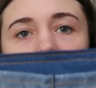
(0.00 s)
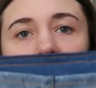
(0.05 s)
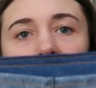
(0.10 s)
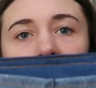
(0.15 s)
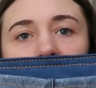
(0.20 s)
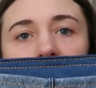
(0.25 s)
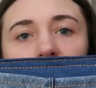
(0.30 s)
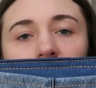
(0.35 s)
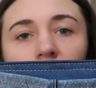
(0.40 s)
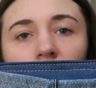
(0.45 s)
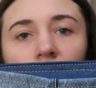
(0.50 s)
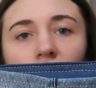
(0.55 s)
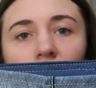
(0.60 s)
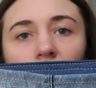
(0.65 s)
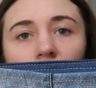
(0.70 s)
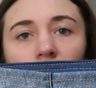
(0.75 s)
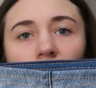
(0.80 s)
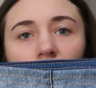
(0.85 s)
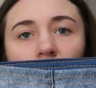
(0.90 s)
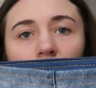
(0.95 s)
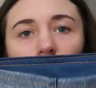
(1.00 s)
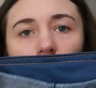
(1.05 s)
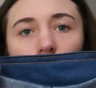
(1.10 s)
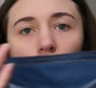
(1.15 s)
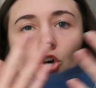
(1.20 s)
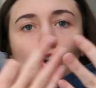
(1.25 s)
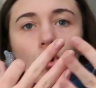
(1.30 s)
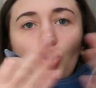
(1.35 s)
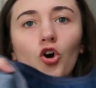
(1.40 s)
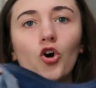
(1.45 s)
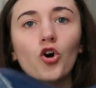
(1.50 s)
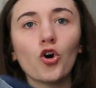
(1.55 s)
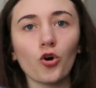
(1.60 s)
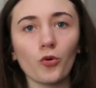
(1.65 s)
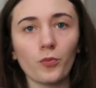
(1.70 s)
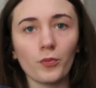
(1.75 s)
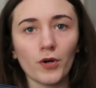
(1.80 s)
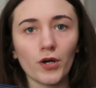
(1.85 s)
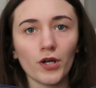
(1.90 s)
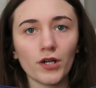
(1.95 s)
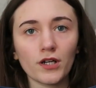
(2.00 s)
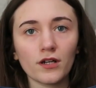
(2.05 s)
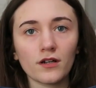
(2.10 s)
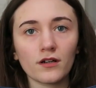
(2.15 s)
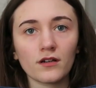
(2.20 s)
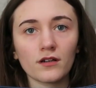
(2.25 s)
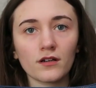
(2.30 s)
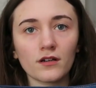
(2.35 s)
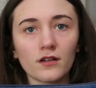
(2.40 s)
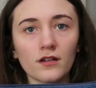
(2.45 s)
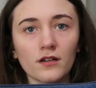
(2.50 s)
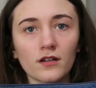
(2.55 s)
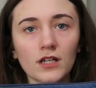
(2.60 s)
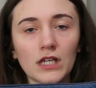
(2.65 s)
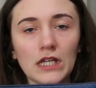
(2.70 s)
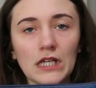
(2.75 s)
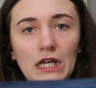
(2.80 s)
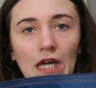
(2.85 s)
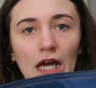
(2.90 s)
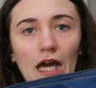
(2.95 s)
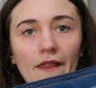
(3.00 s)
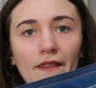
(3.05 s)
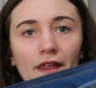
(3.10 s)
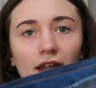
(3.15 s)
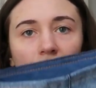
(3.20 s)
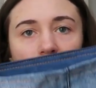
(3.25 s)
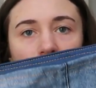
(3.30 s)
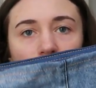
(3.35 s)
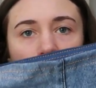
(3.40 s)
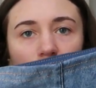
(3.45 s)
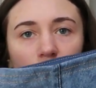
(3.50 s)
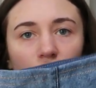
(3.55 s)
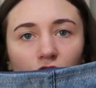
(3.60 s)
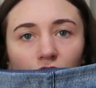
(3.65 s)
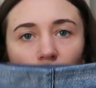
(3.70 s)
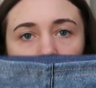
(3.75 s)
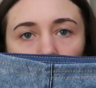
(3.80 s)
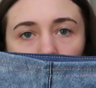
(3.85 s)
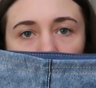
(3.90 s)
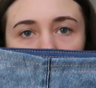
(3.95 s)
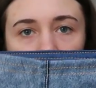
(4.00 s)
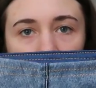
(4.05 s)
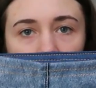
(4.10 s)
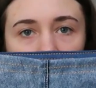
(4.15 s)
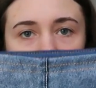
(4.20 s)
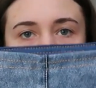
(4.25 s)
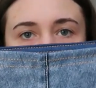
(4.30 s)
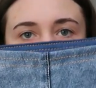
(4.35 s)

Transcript: leg cut open. And then I just folded in the